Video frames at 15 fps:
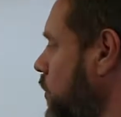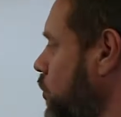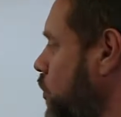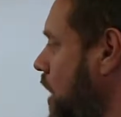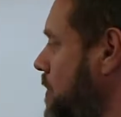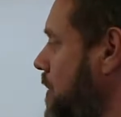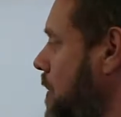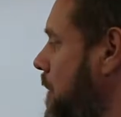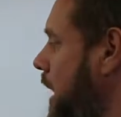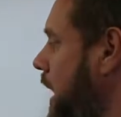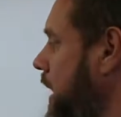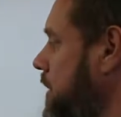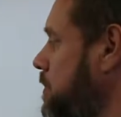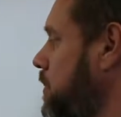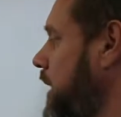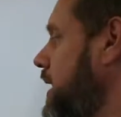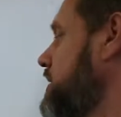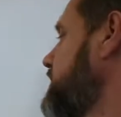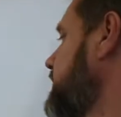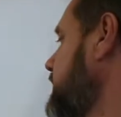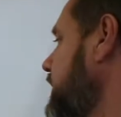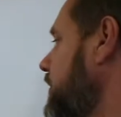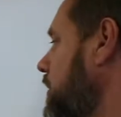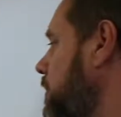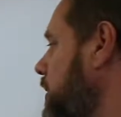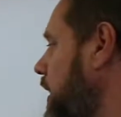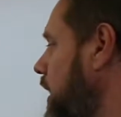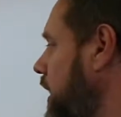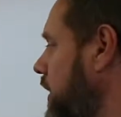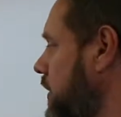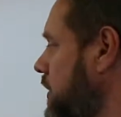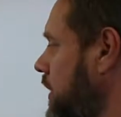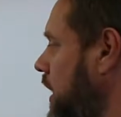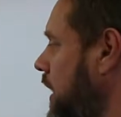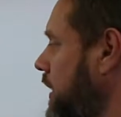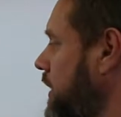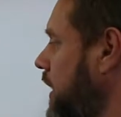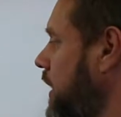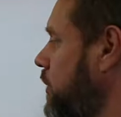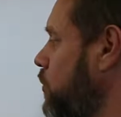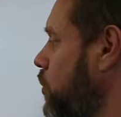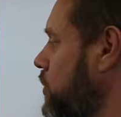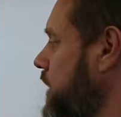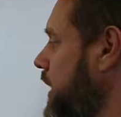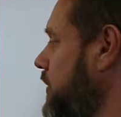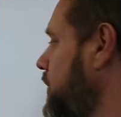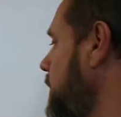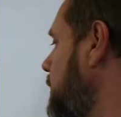grab a man, place it in the plant, I can rotate